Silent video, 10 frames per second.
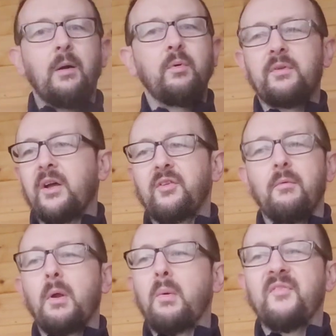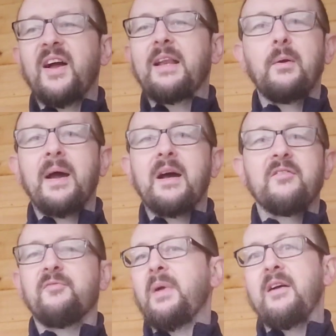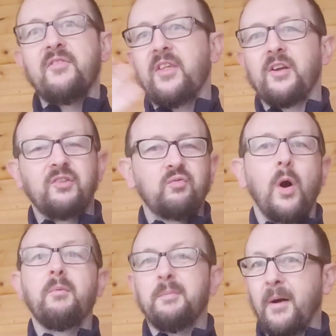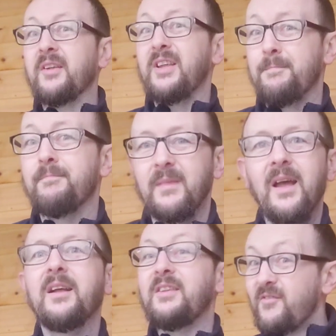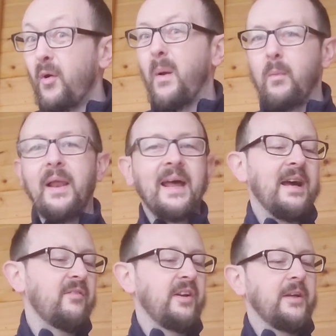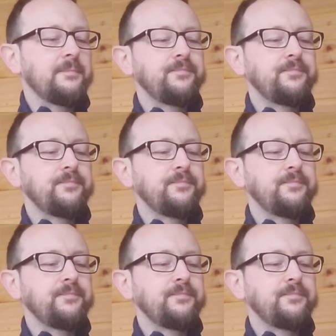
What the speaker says: a value out of everything I swapped, but I did very well out of it.